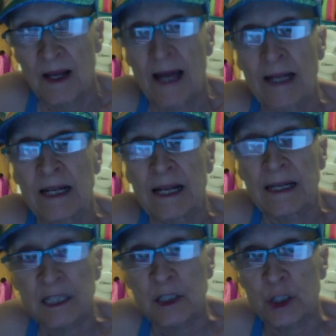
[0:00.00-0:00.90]
And it
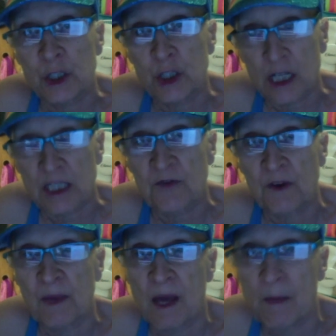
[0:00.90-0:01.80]
isn't just
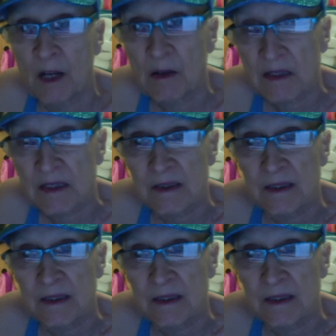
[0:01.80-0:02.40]
from chemicals.